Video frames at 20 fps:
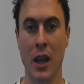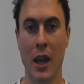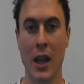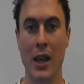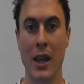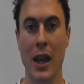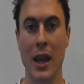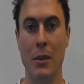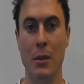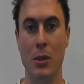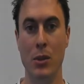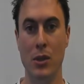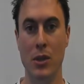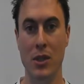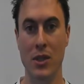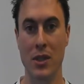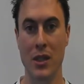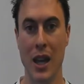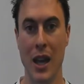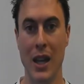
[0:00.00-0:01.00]
and able
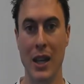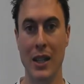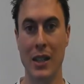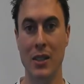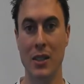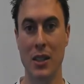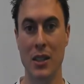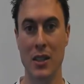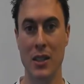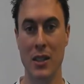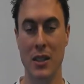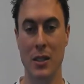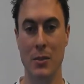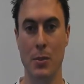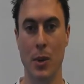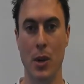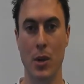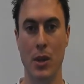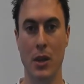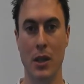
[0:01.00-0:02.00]
to start increasing his
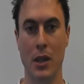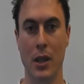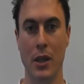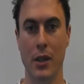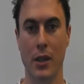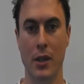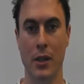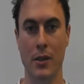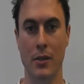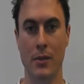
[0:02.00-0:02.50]
bowling load.